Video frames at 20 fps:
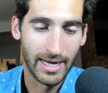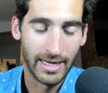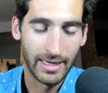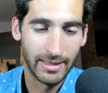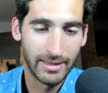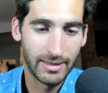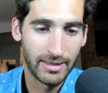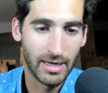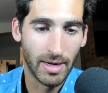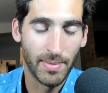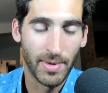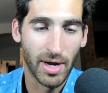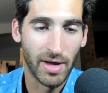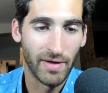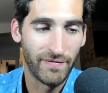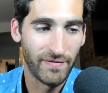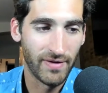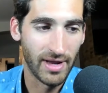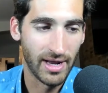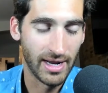Coming
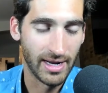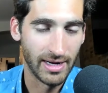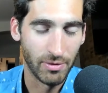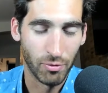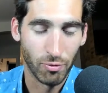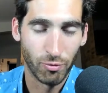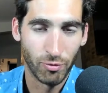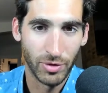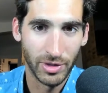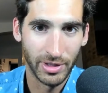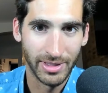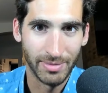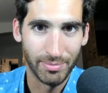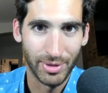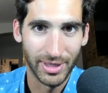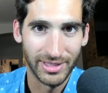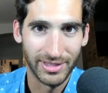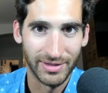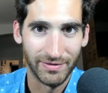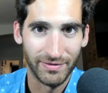off a really
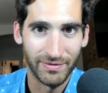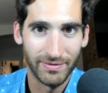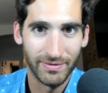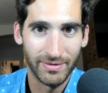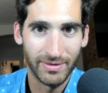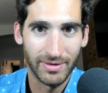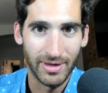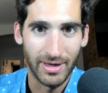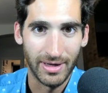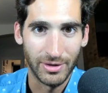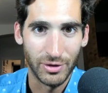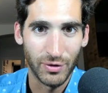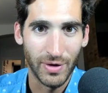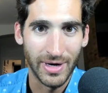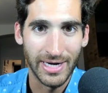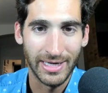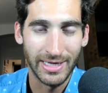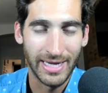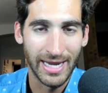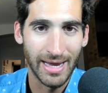impressive
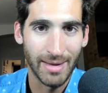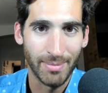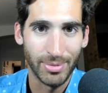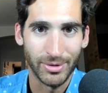training camp.